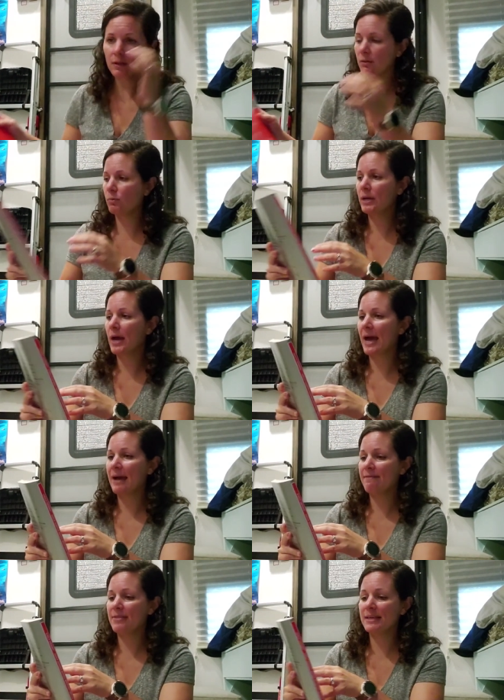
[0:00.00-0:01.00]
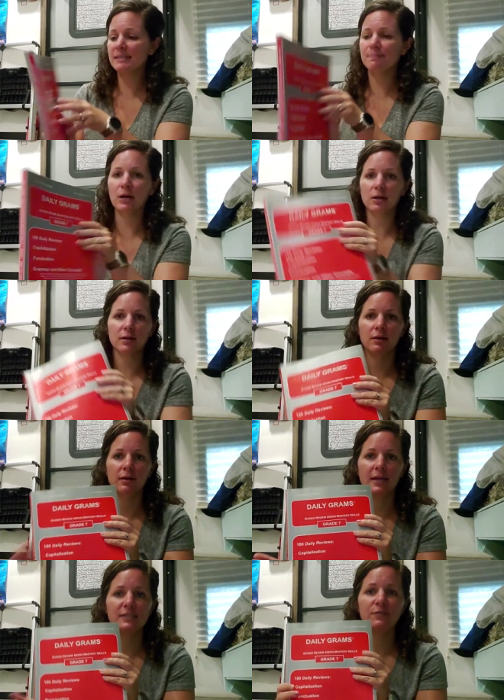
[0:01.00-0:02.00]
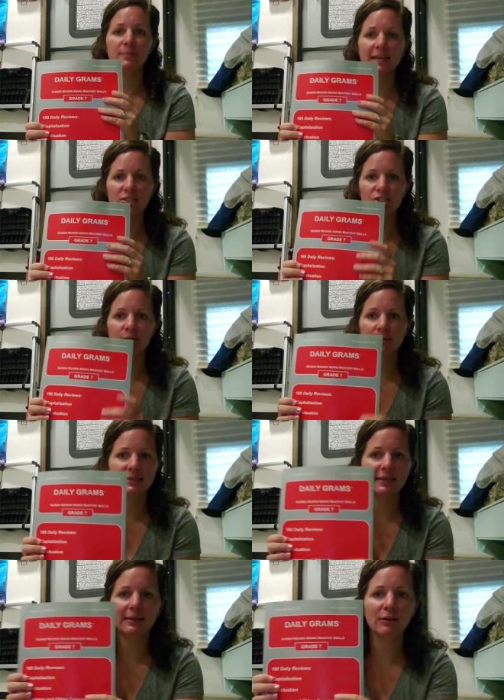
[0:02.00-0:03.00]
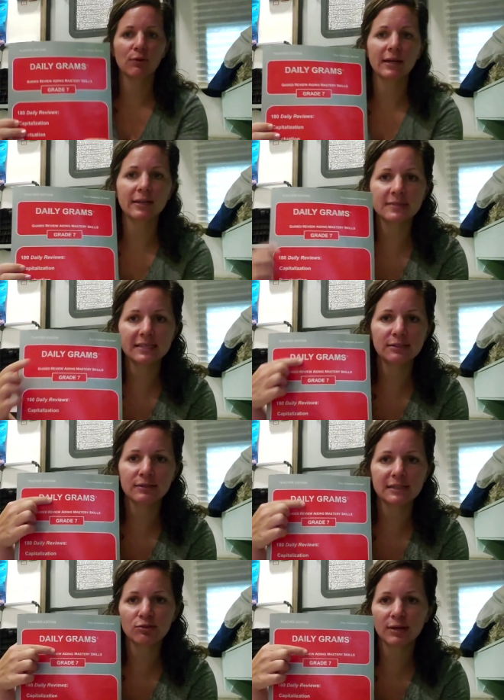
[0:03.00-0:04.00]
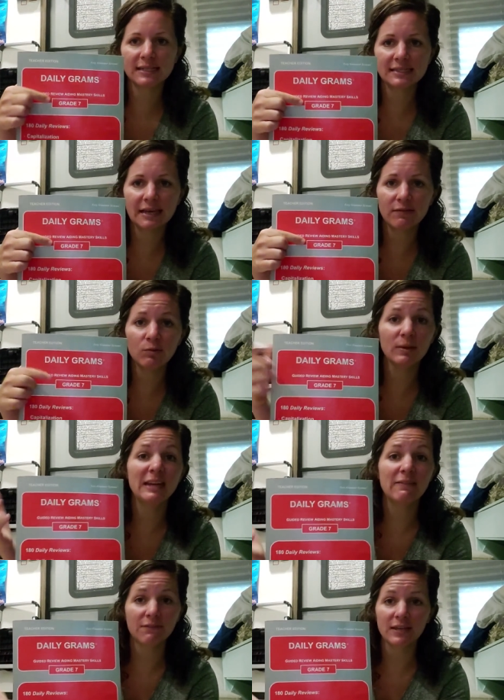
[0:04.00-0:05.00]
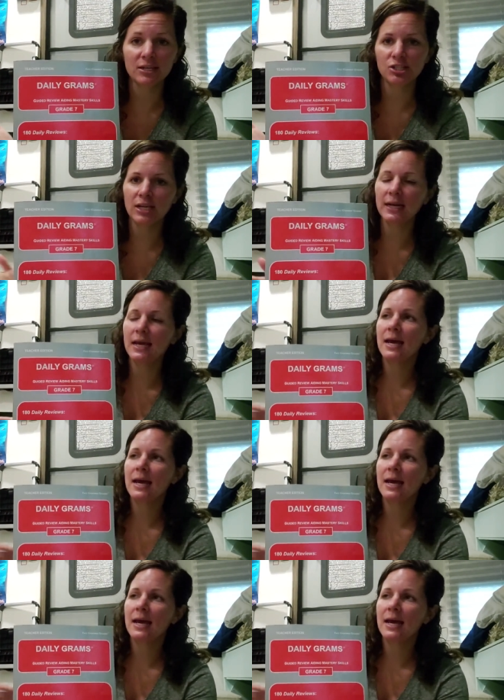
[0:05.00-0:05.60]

we have this book. It's from last year. It was Daily Grams. It still says grade seven. We didn't finish it,